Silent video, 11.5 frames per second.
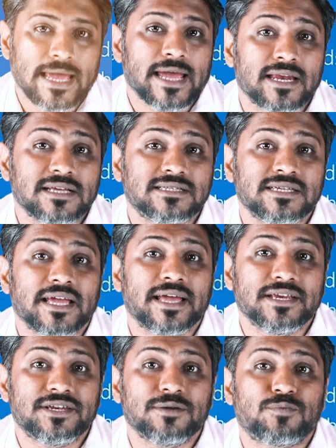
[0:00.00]

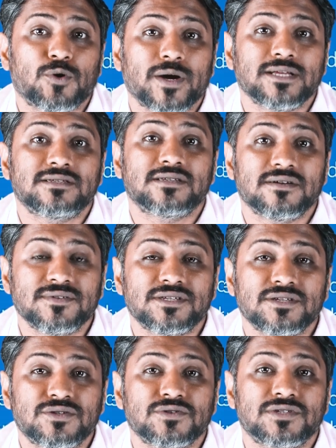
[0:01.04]
NIC-NET provides
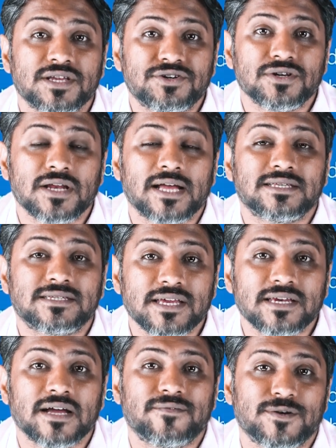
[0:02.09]
services to central and
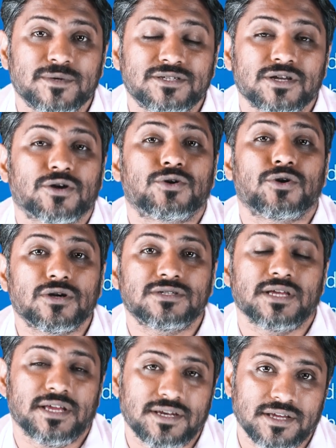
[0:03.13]
state governments
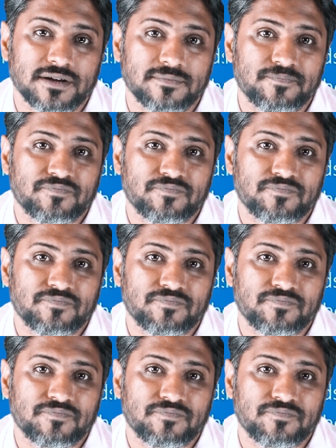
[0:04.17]
across India.